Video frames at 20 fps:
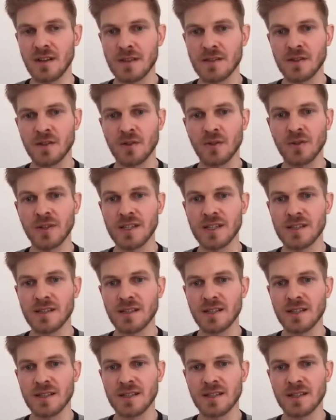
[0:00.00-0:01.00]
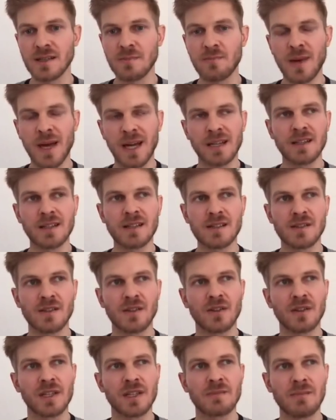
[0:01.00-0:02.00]
So this dependence
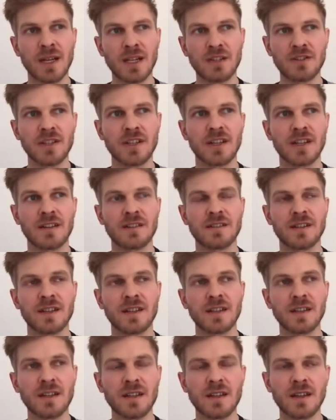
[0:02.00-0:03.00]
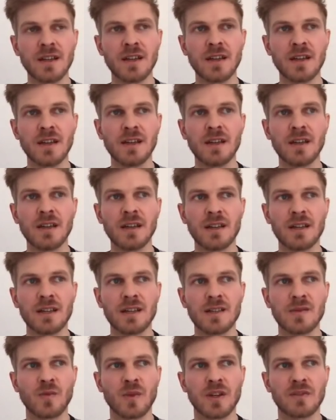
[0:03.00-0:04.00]
on the metric, I think,
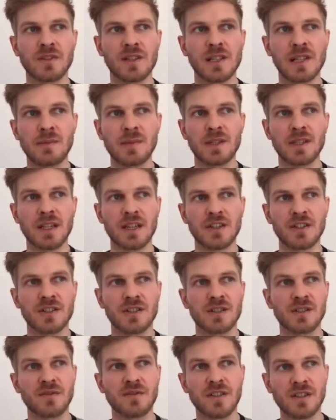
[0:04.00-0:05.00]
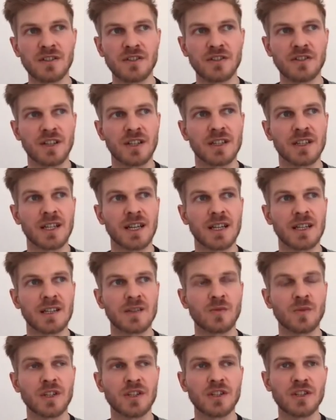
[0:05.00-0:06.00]
is one of the limitations of Wasserstein
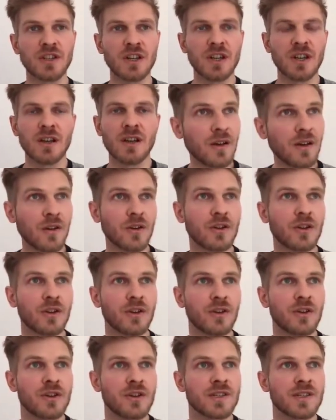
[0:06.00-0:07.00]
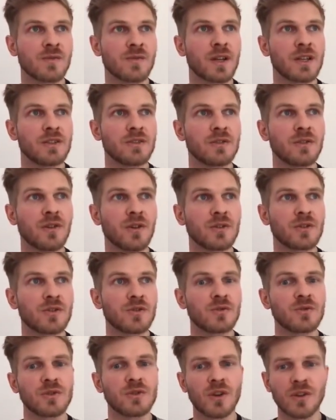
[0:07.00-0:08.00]
GANs, which occurs when you go
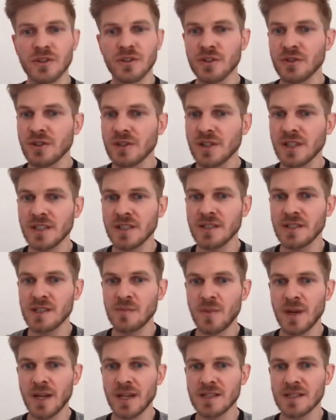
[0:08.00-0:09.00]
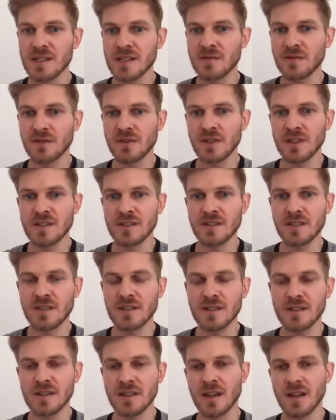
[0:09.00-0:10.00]
to non-Euclidean spaces, for
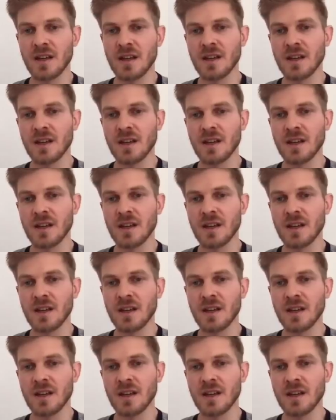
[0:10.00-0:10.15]
instance.